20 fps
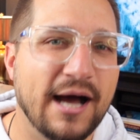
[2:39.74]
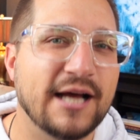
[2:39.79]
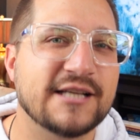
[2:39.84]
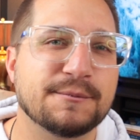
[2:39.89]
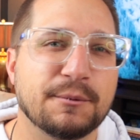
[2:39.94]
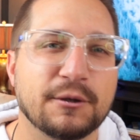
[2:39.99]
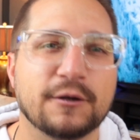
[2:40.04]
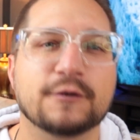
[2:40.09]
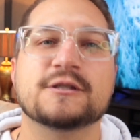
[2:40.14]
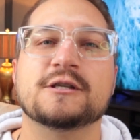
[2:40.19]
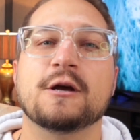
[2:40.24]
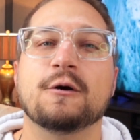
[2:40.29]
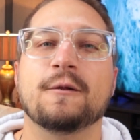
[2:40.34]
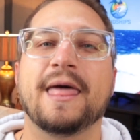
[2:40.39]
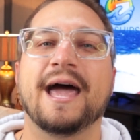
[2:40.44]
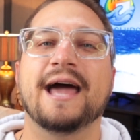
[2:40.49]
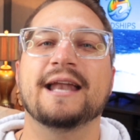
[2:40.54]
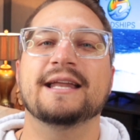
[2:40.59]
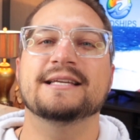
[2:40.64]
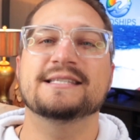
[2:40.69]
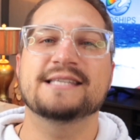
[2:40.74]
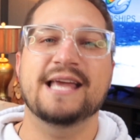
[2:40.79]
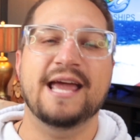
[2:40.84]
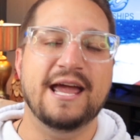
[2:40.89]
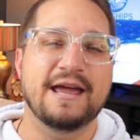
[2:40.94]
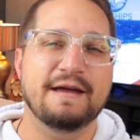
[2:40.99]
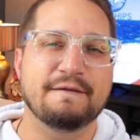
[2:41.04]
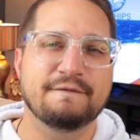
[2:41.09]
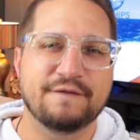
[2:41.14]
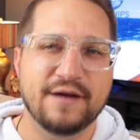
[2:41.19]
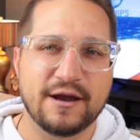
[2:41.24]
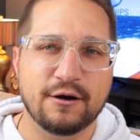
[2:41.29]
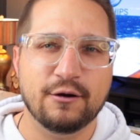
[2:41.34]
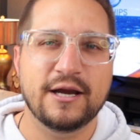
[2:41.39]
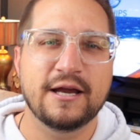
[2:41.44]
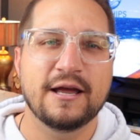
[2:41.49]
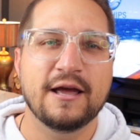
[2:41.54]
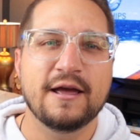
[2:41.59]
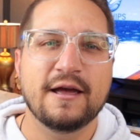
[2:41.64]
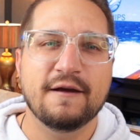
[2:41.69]
hospital, so that is a
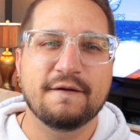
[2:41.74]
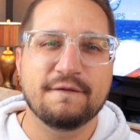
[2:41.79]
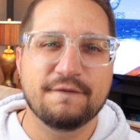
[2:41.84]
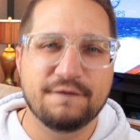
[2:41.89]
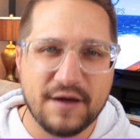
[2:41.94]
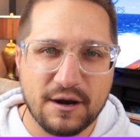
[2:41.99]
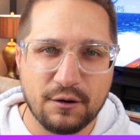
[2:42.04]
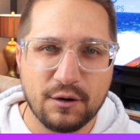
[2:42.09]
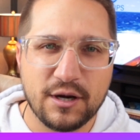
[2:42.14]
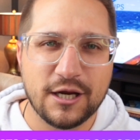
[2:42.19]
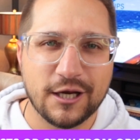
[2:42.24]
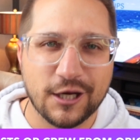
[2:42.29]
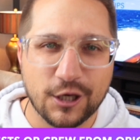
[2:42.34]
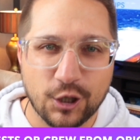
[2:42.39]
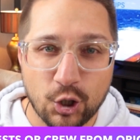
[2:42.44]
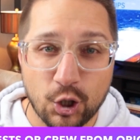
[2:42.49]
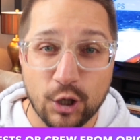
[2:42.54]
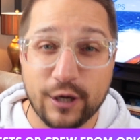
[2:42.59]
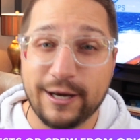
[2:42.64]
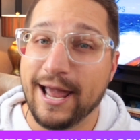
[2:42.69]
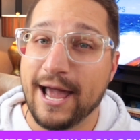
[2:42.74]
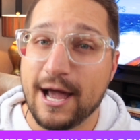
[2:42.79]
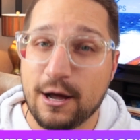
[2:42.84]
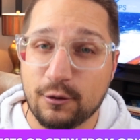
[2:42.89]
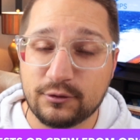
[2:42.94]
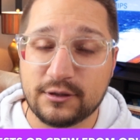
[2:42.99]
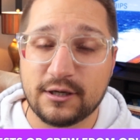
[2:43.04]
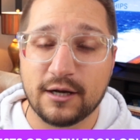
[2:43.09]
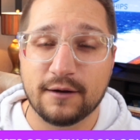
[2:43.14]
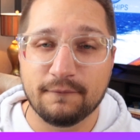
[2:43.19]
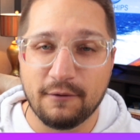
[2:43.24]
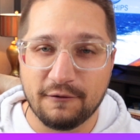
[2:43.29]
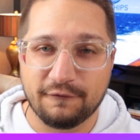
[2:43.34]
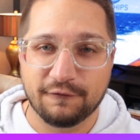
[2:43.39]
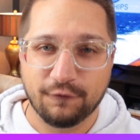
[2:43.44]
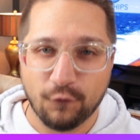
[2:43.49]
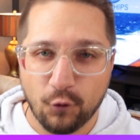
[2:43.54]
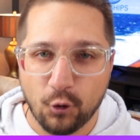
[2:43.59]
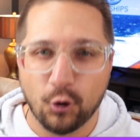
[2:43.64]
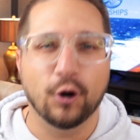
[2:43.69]
very, very good outcome
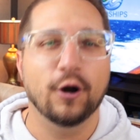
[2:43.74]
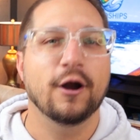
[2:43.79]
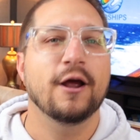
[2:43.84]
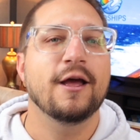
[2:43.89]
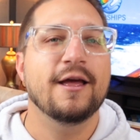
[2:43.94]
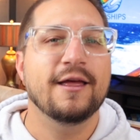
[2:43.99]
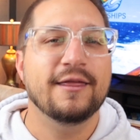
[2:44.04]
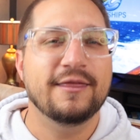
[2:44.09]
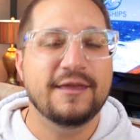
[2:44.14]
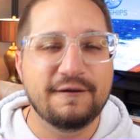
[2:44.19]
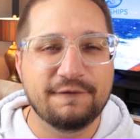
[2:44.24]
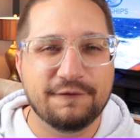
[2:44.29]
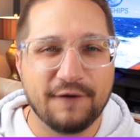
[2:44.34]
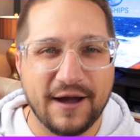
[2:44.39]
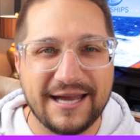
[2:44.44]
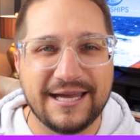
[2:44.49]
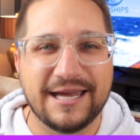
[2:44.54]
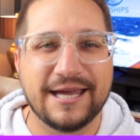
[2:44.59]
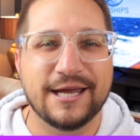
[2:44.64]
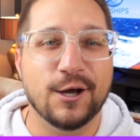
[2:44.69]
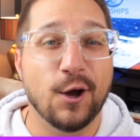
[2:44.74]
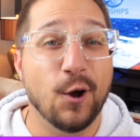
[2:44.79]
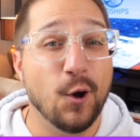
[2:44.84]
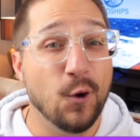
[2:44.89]
for the Viking